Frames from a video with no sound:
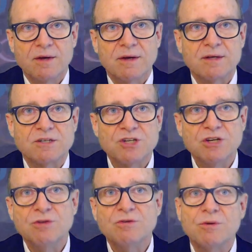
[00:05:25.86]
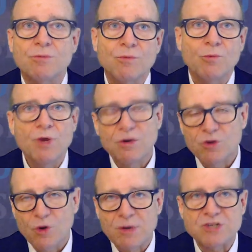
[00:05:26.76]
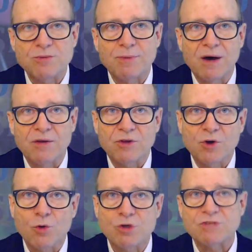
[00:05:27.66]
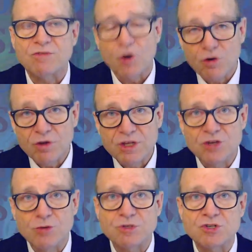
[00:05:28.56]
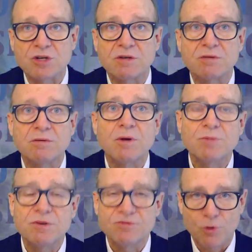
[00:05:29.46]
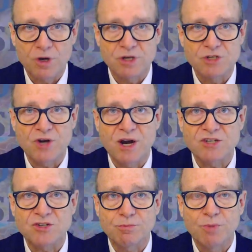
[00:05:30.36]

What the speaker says: She knew that we don't know much about the course of early Dupuytren before contracture,